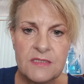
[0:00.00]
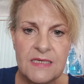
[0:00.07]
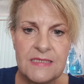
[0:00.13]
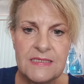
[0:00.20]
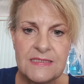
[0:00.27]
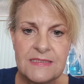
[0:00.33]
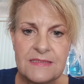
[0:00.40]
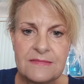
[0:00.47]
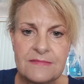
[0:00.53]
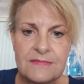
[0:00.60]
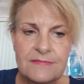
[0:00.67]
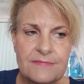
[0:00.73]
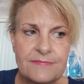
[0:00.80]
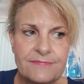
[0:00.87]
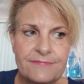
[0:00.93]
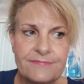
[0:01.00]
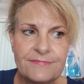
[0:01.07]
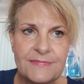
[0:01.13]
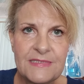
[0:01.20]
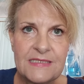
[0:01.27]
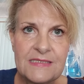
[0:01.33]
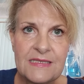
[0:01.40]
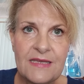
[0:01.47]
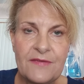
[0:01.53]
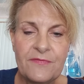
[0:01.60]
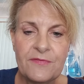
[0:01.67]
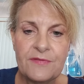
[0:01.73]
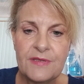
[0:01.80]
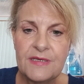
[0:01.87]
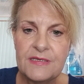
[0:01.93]
dice
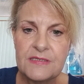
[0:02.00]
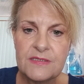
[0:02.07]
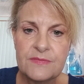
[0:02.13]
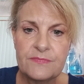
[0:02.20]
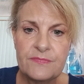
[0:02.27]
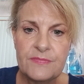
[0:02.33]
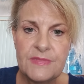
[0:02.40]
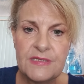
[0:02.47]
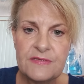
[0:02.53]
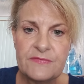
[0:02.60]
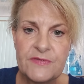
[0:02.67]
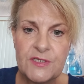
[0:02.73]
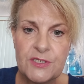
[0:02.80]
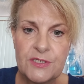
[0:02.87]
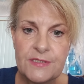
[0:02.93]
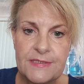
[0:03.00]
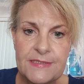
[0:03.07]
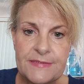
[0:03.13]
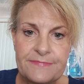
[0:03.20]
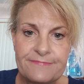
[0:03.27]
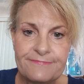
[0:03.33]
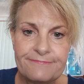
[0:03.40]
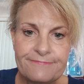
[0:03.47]
decipher these, these visions.